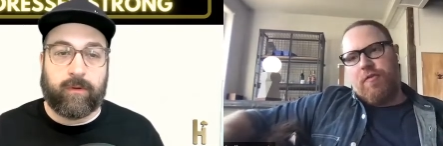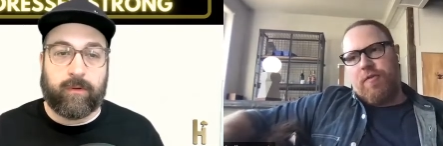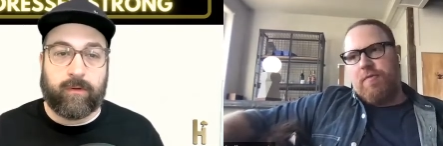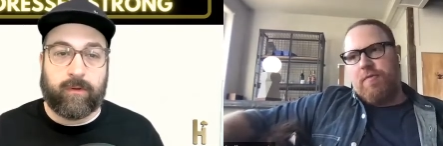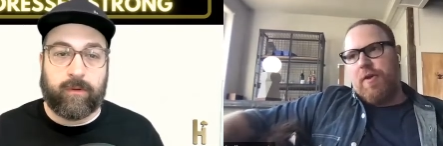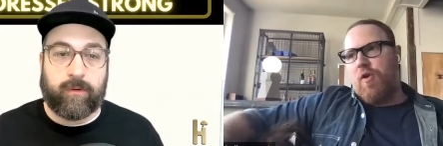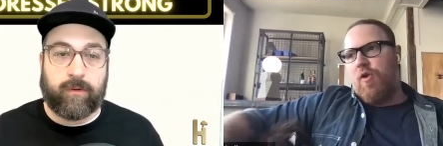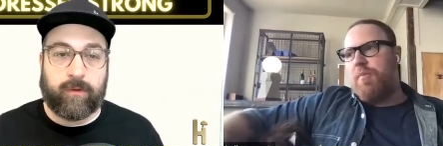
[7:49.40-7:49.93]
Speaker 1: is
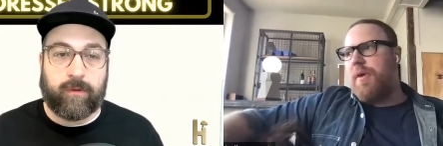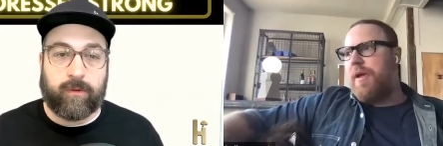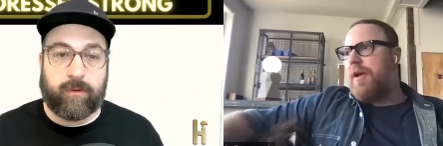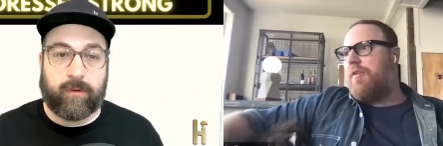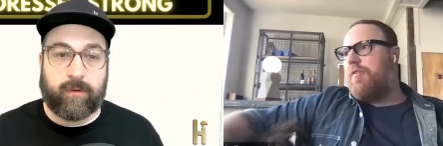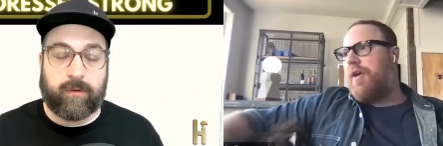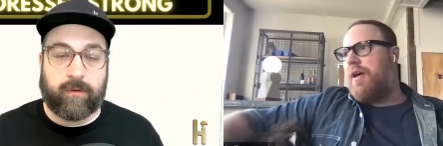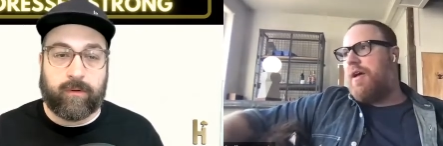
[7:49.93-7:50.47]
difficult
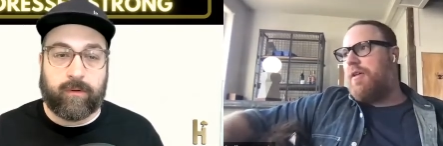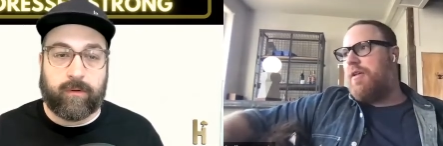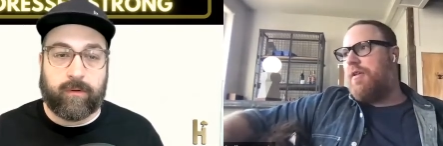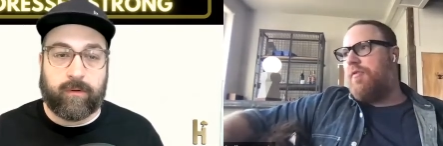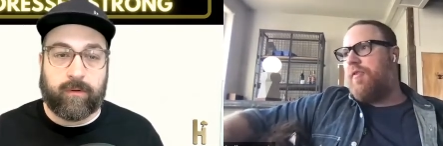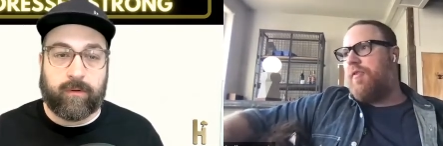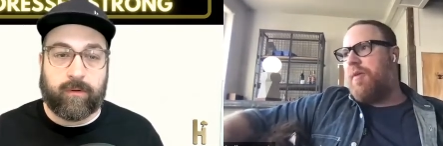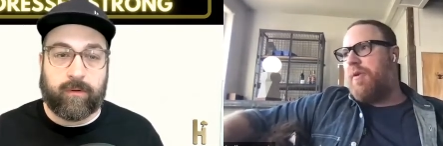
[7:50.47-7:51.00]
because
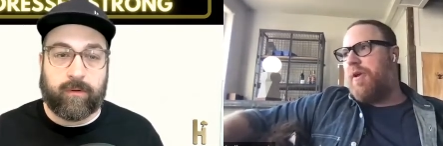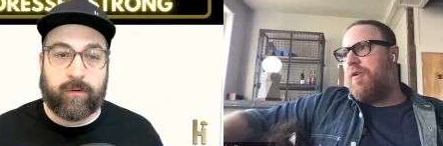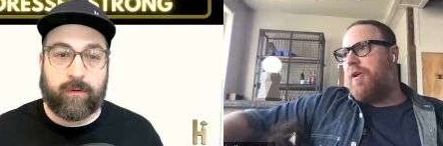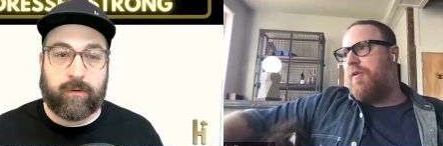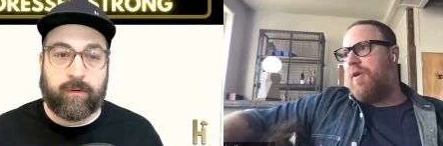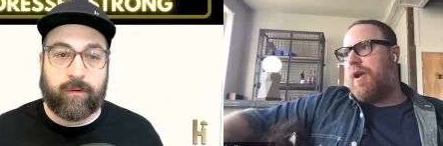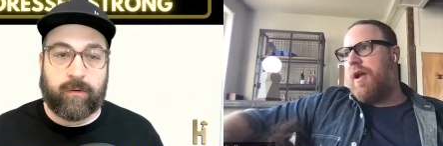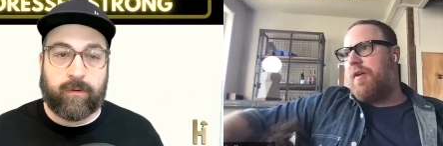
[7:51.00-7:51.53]

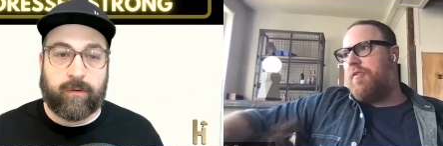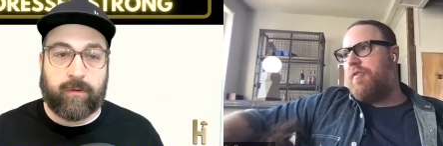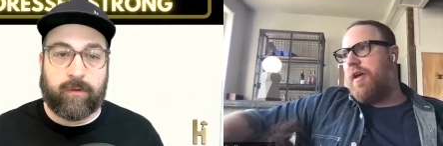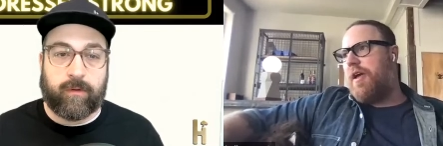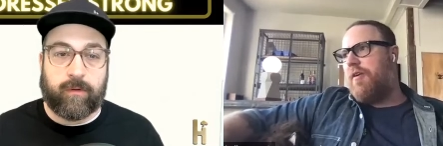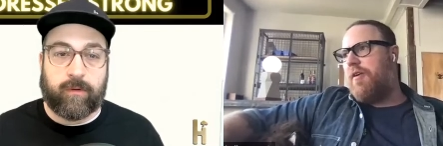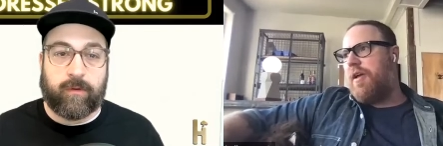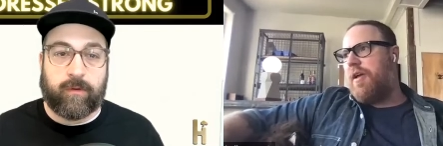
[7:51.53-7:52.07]
typically when I
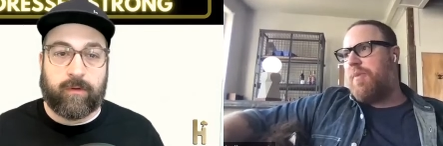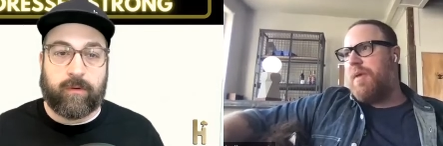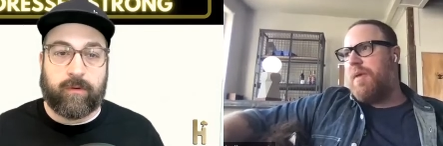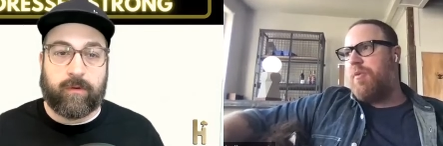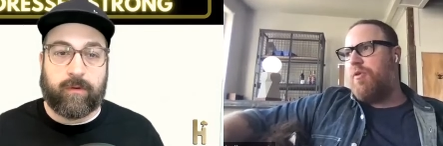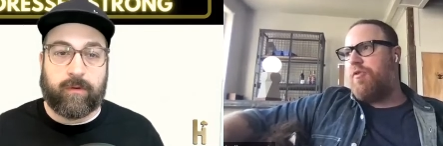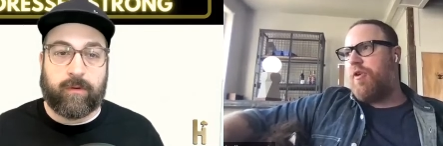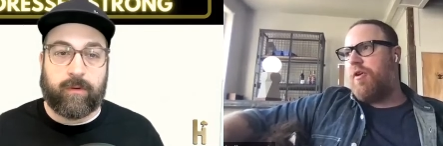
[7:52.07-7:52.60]
say like
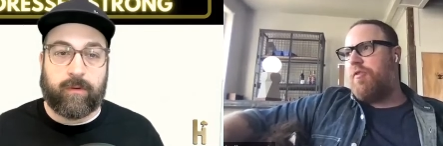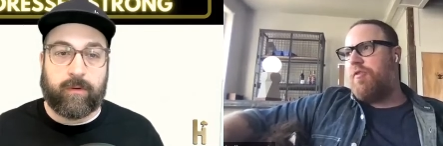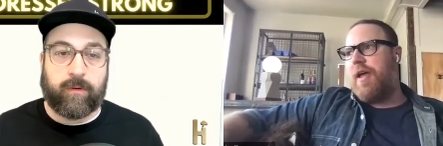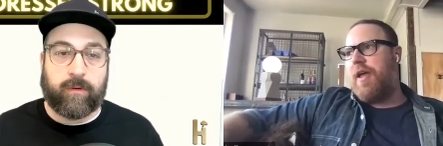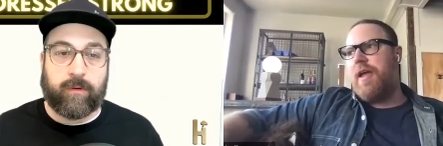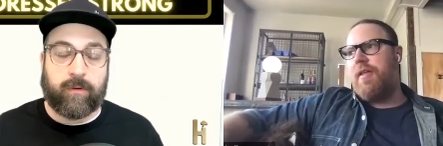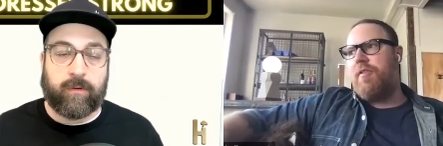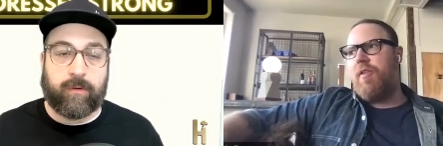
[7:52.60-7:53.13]
people start
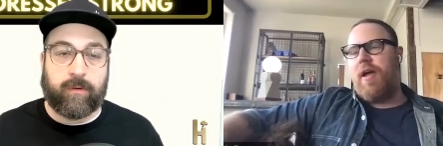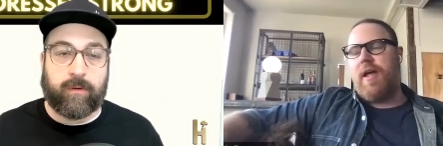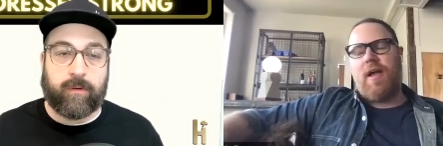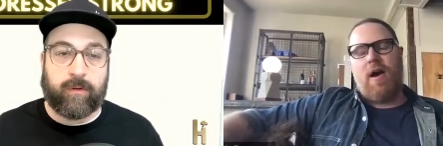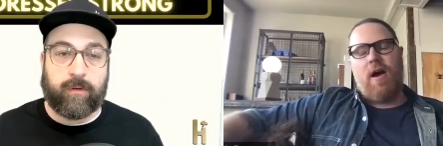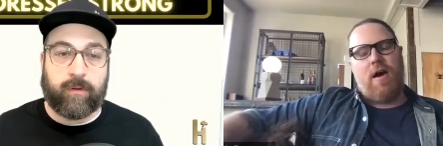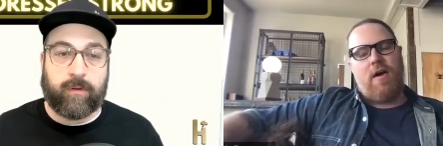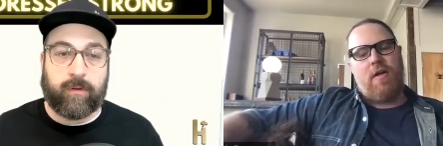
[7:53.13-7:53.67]
saying like
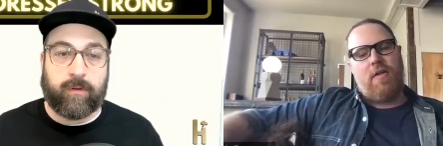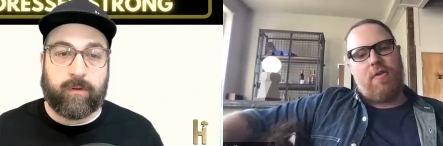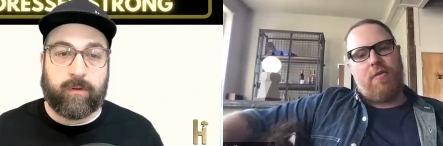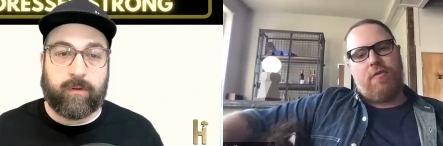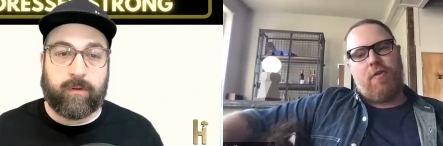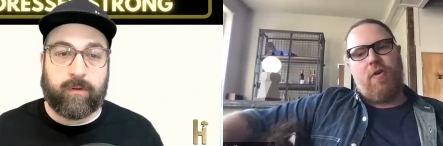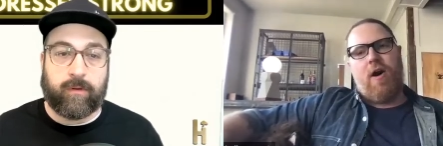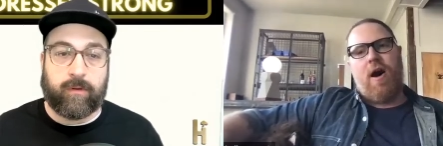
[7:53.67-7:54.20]
uh, the
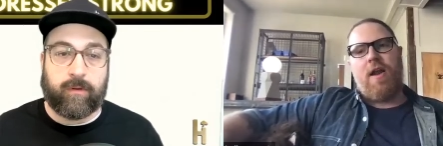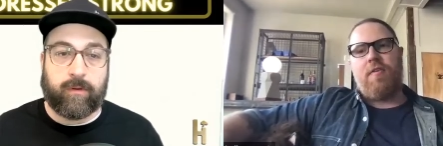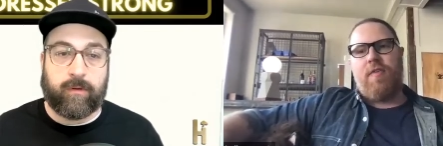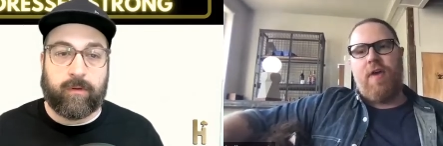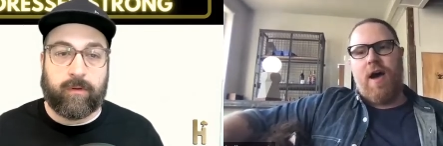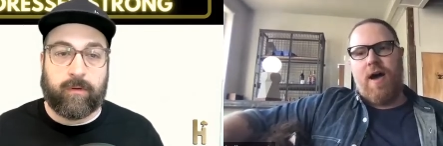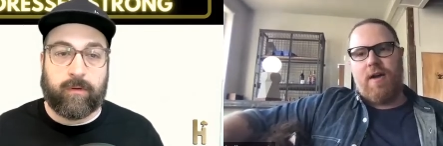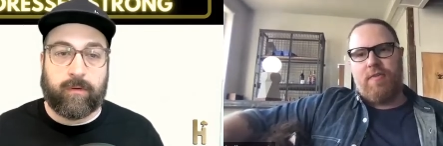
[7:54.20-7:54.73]
salon is
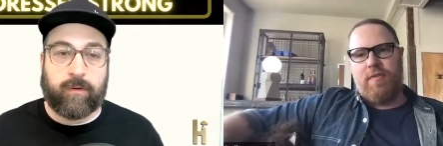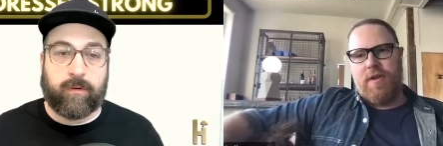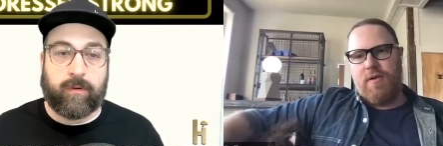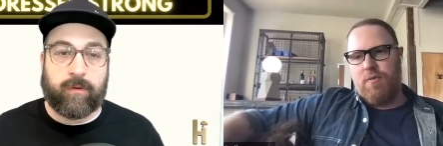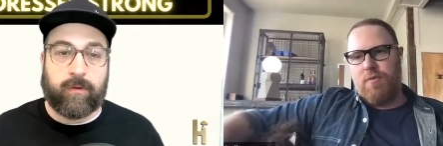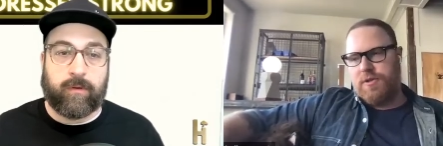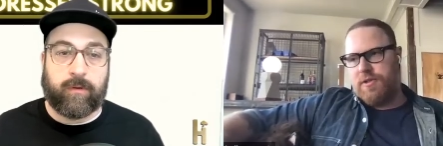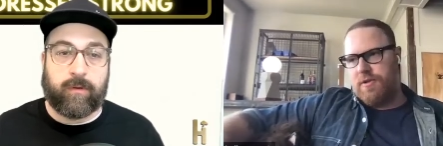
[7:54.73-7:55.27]
toxic,
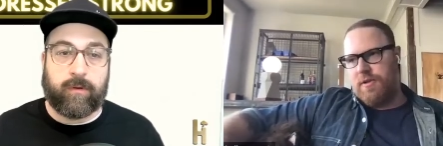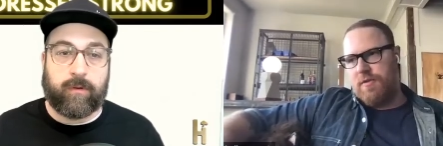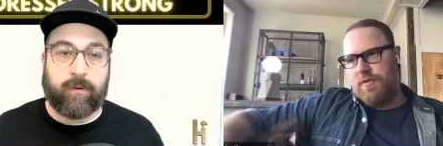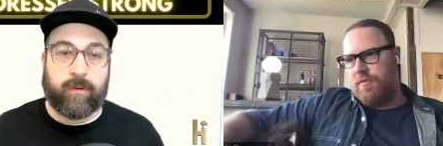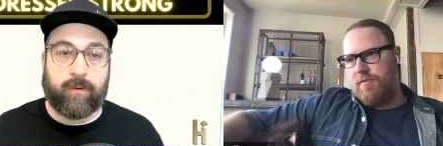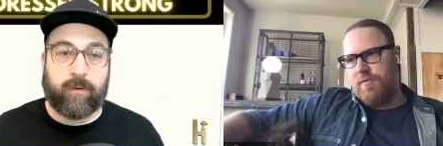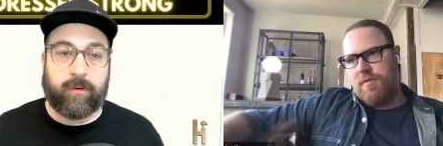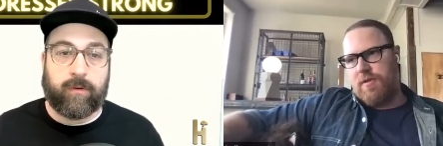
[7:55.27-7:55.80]
which
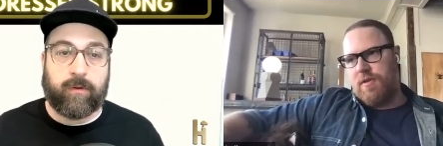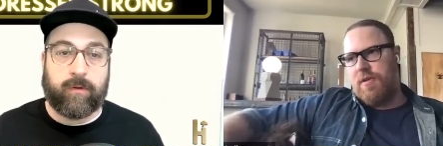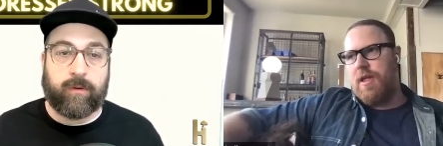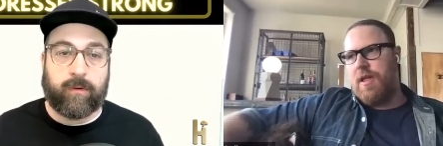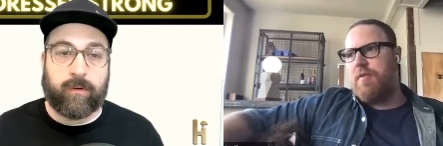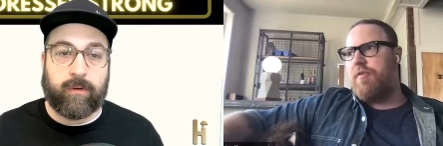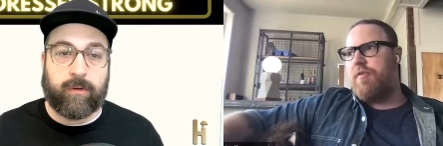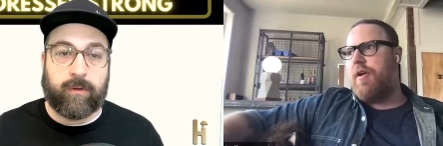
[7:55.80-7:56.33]

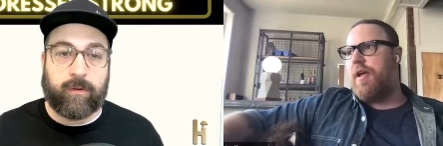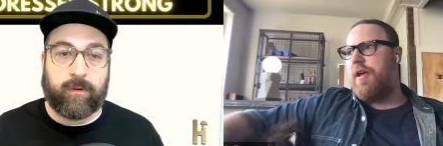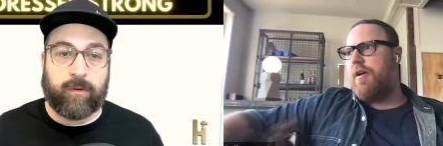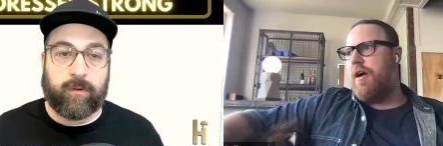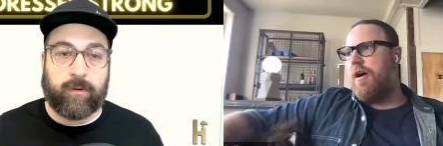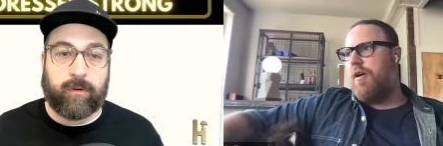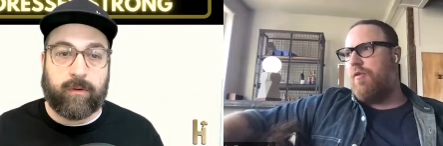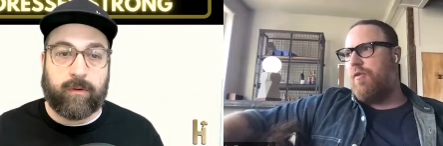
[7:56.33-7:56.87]
is like
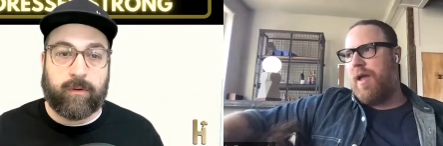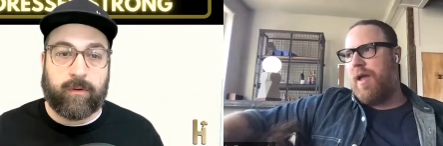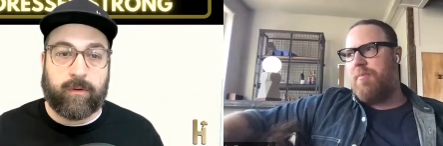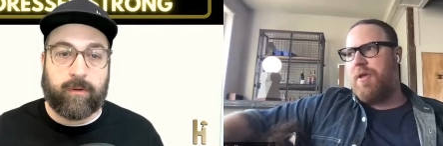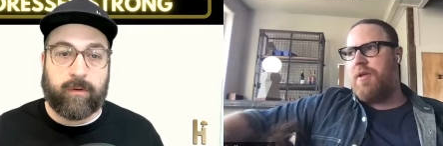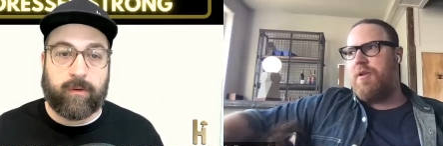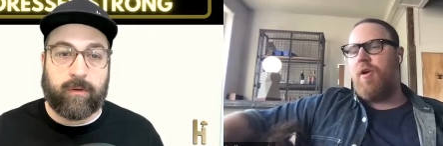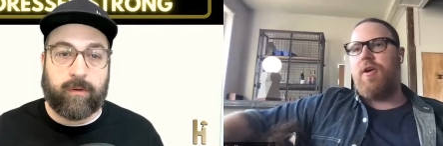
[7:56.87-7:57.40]
uh,
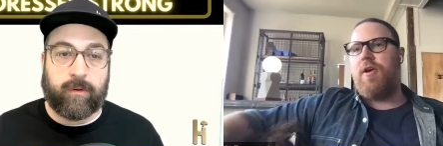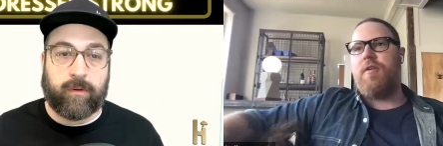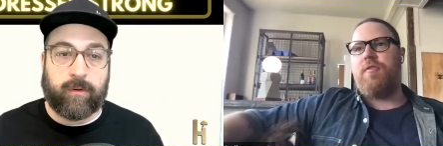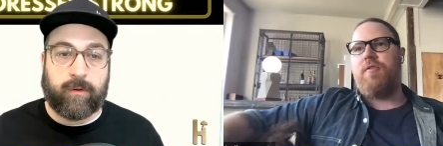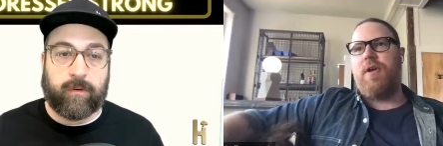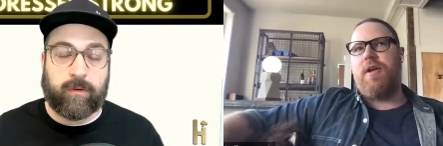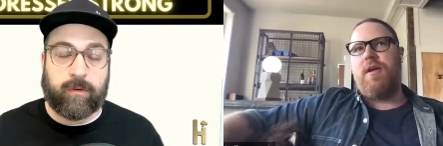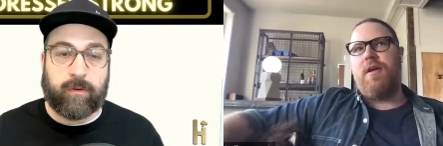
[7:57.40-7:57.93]
rampant in our
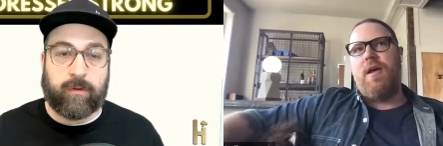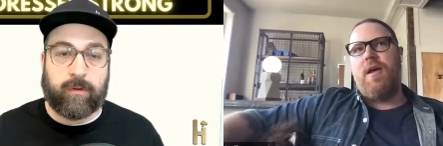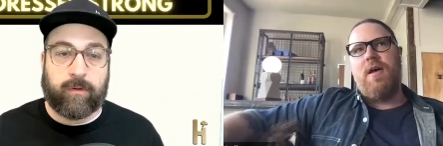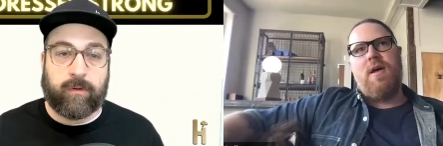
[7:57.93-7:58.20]
industry,